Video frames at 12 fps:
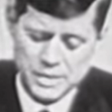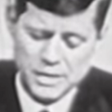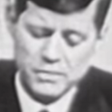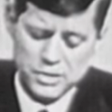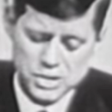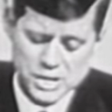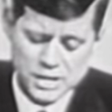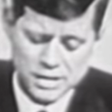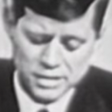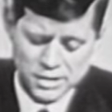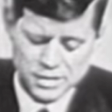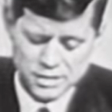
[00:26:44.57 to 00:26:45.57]
in the Senate
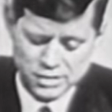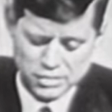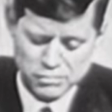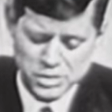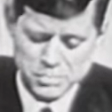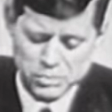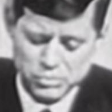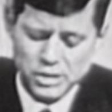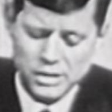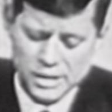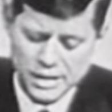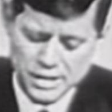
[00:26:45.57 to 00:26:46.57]
if people
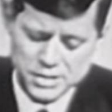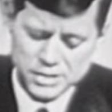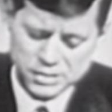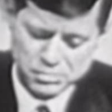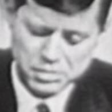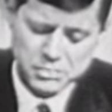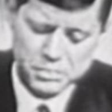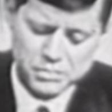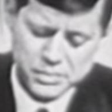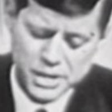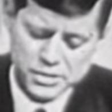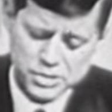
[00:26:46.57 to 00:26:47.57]
realize that the people
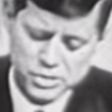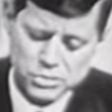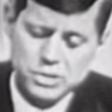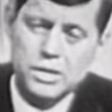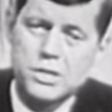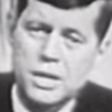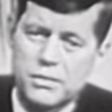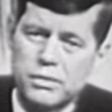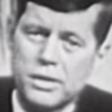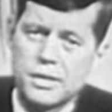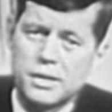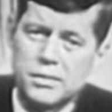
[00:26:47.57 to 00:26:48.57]
of Massachusetts have
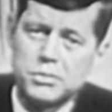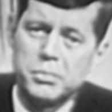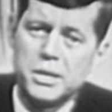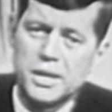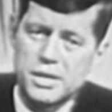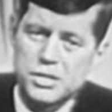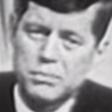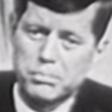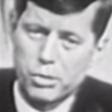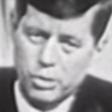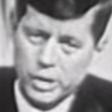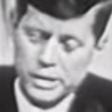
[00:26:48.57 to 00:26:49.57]
given me their
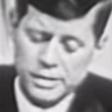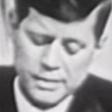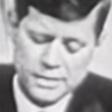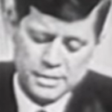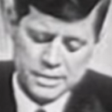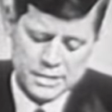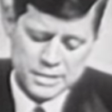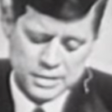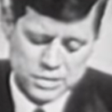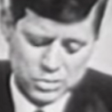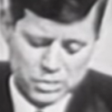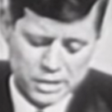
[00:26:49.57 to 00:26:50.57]
support.
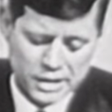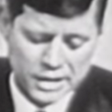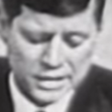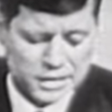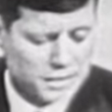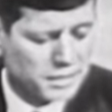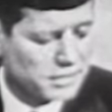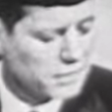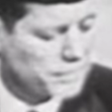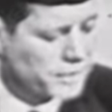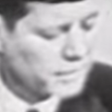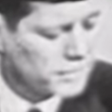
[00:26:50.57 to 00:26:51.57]
So that I
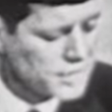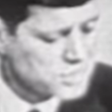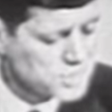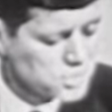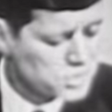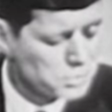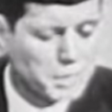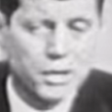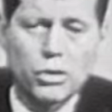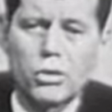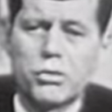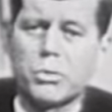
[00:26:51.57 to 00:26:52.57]
guess this is
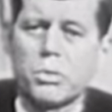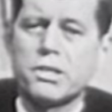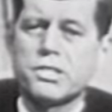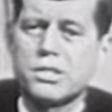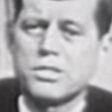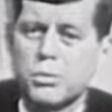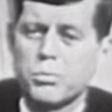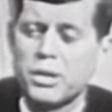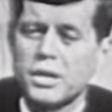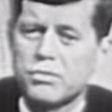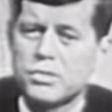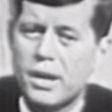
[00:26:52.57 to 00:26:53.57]
about all the questions that
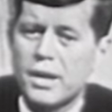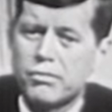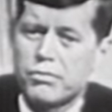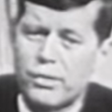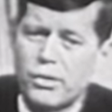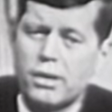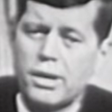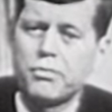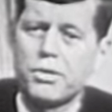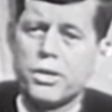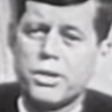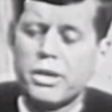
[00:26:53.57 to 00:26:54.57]
we have time for. I'm
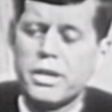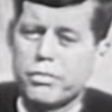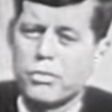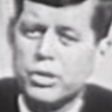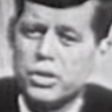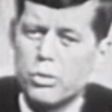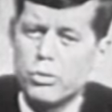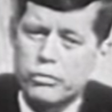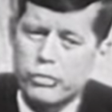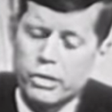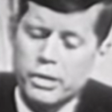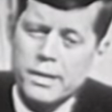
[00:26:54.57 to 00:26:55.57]
very grateful to you
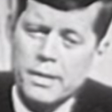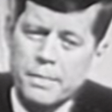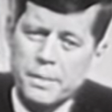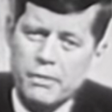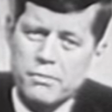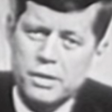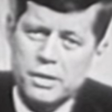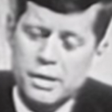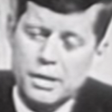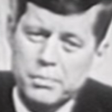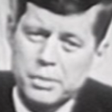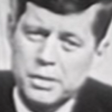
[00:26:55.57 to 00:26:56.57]
for having
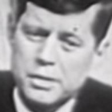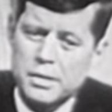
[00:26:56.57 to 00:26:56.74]
come